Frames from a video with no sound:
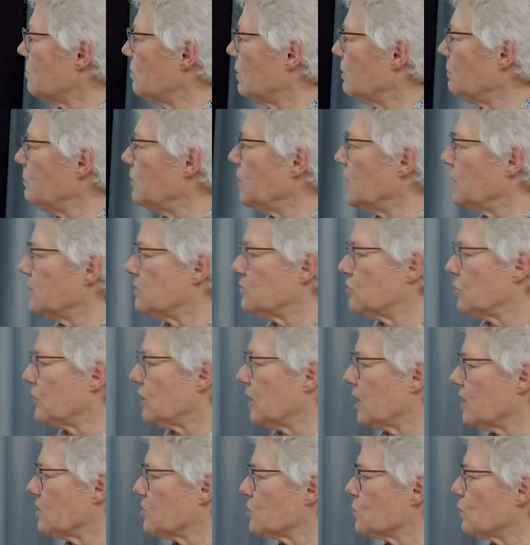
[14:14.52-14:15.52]
maybe it's a
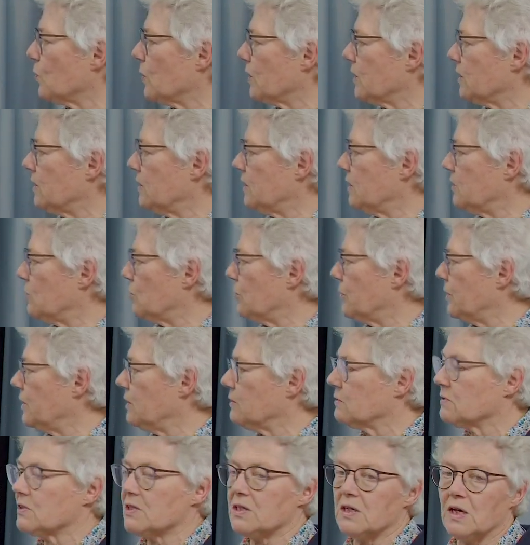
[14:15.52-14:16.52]
case where the
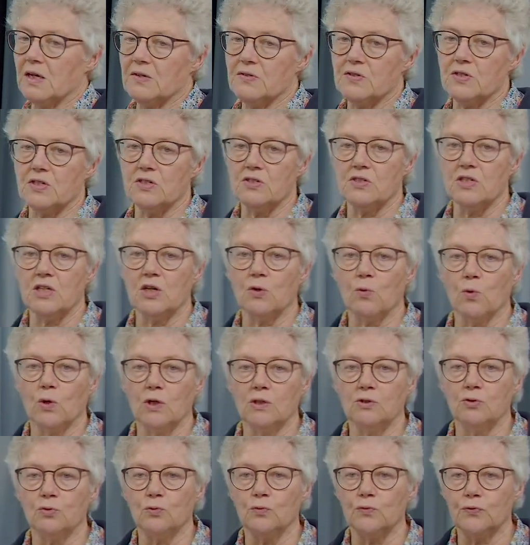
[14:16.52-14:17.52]
coherence length is
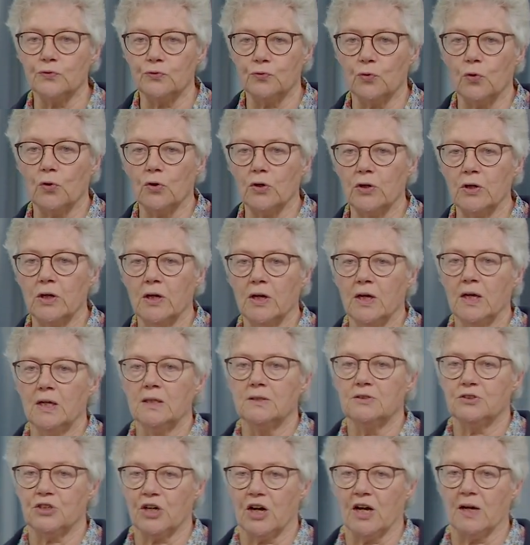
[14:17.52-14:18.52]
equal to 4
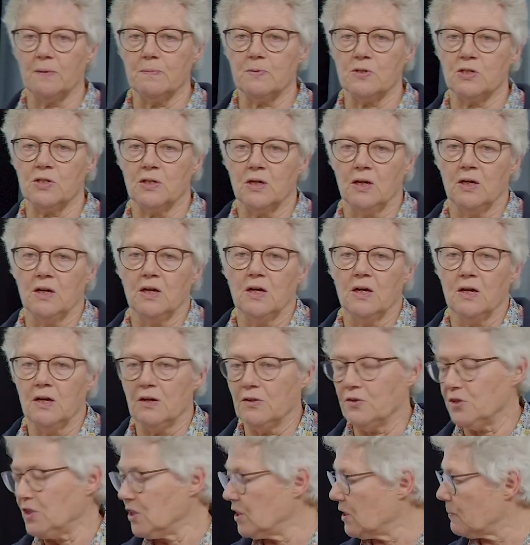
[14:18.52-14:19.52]
times
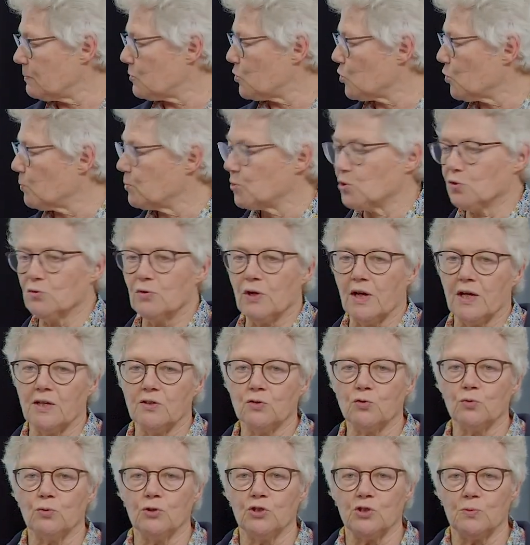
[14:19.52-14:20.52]
the absorption
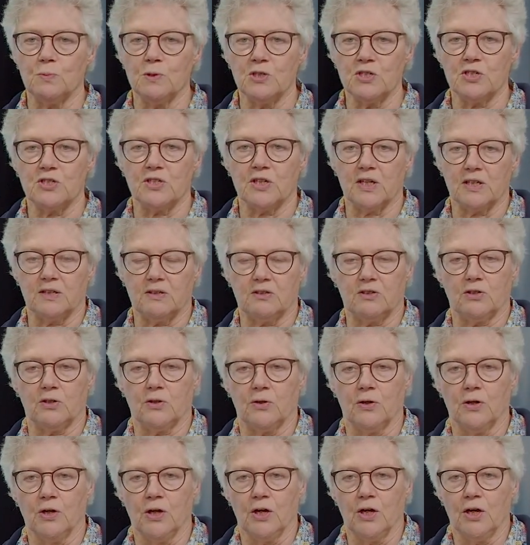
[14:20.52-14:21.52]
length, which means
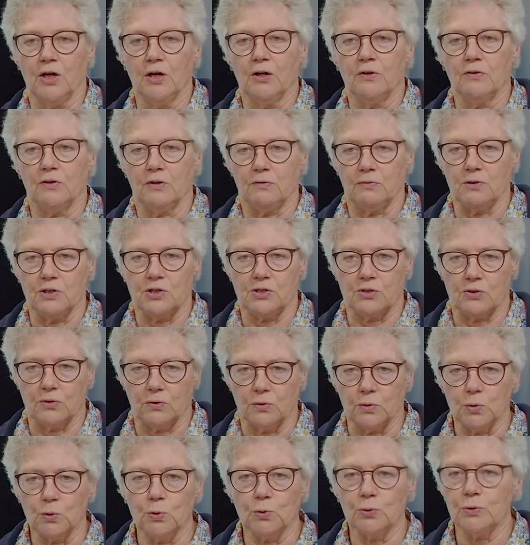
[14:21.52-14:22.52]
that there is a
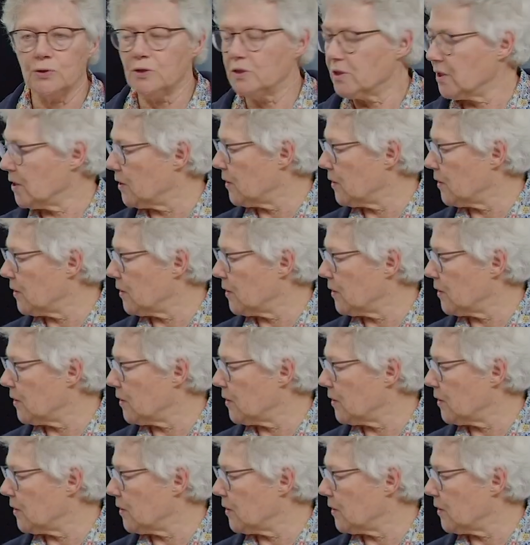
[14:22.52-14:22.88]
good